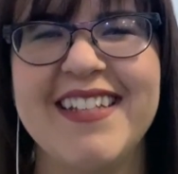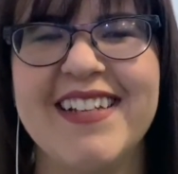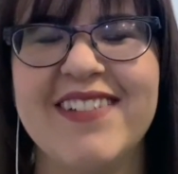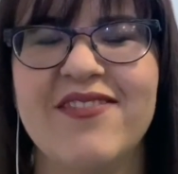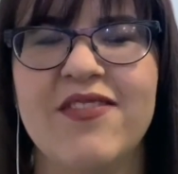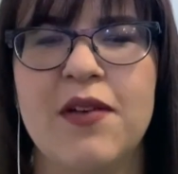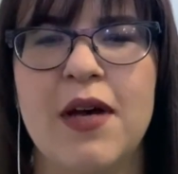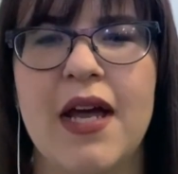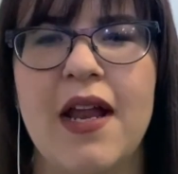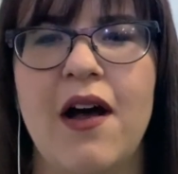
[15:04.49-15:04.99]

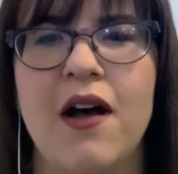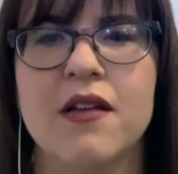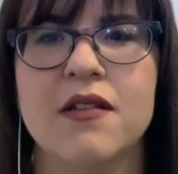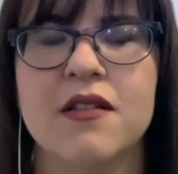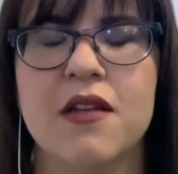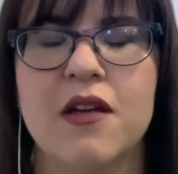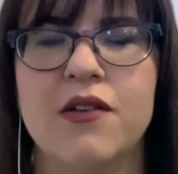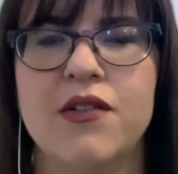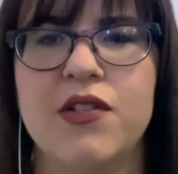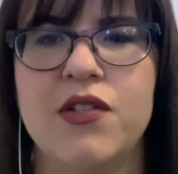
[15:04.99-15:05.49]
but
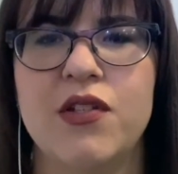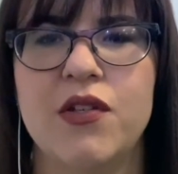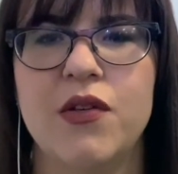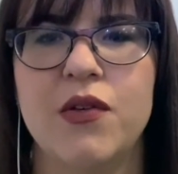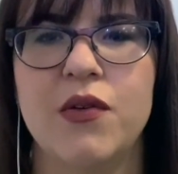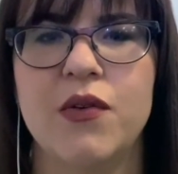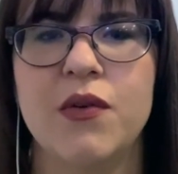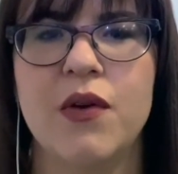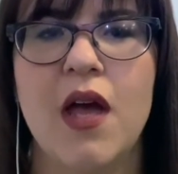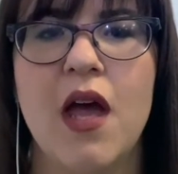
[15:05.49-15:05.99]
also
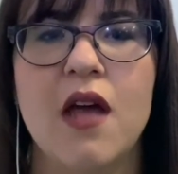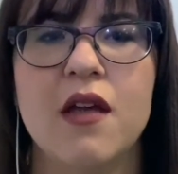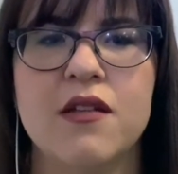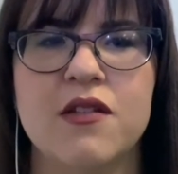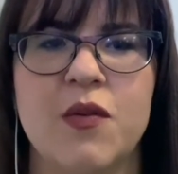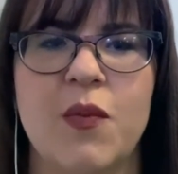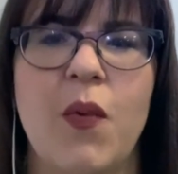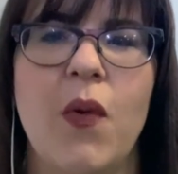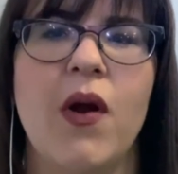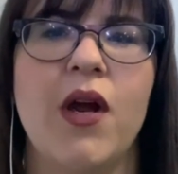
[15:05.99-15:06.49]
to
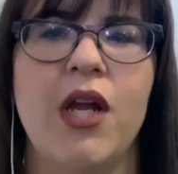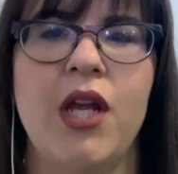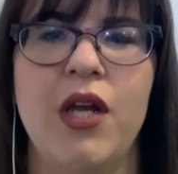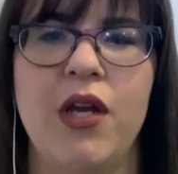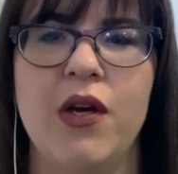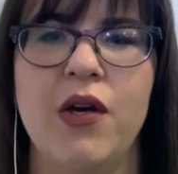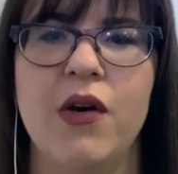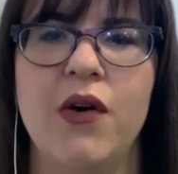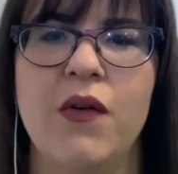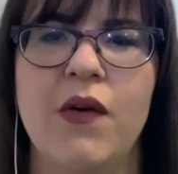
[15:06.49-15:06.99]
support
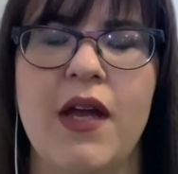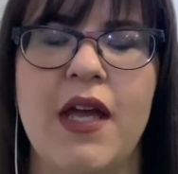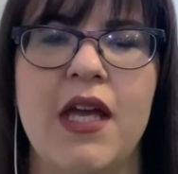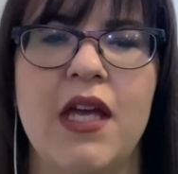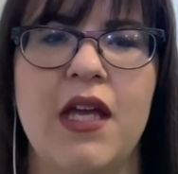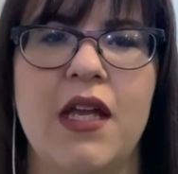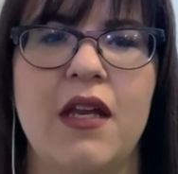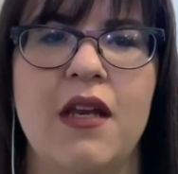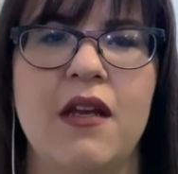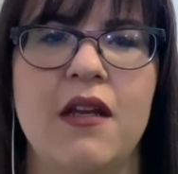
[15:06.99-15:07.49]
you
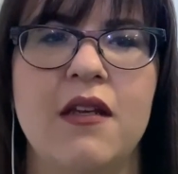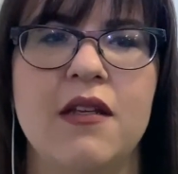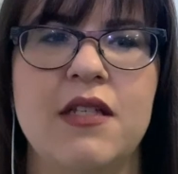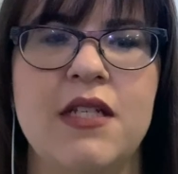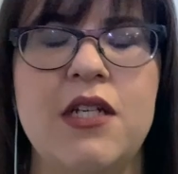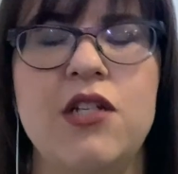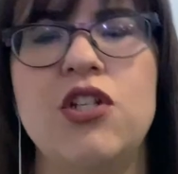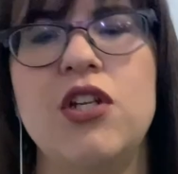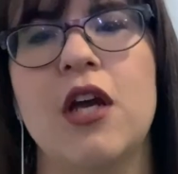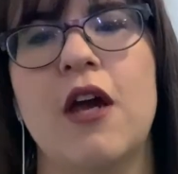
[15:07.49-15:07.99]
in
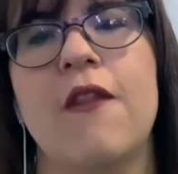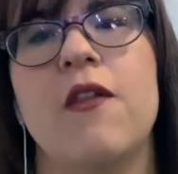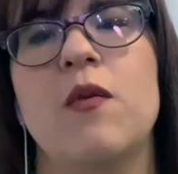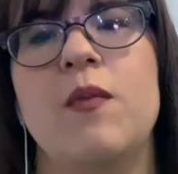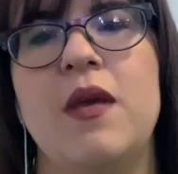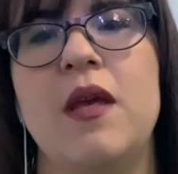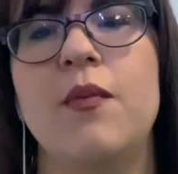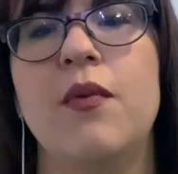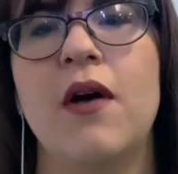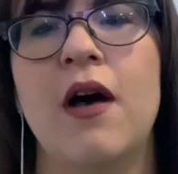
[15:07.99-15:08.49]
teaching other
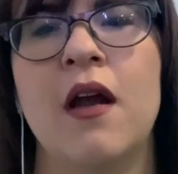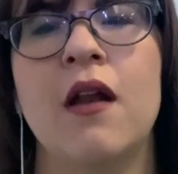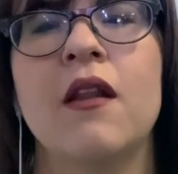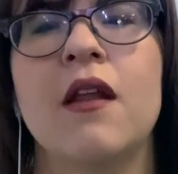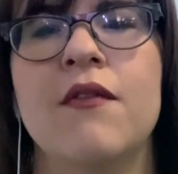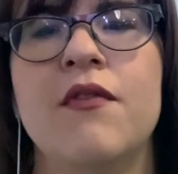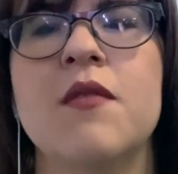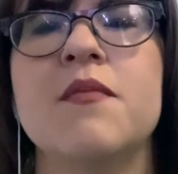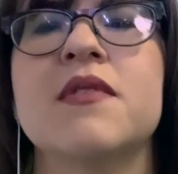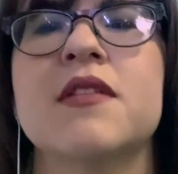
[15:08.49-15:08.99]
people how to
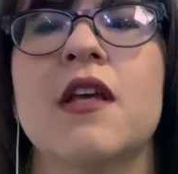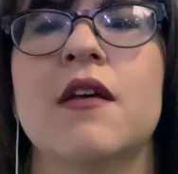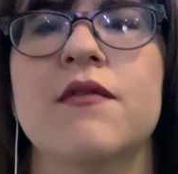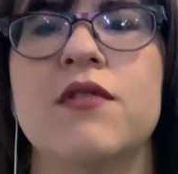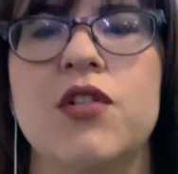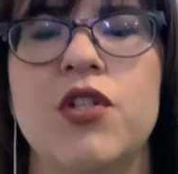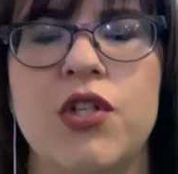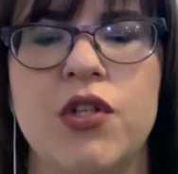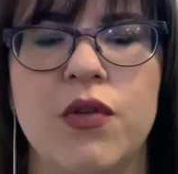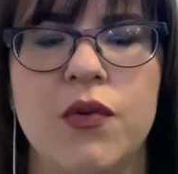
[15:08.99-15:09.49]
love
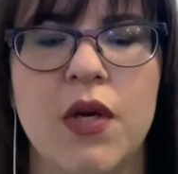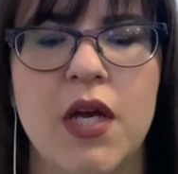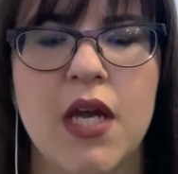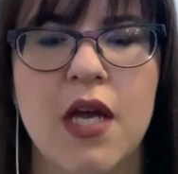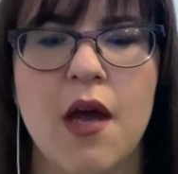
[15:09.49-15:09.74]
themselves too,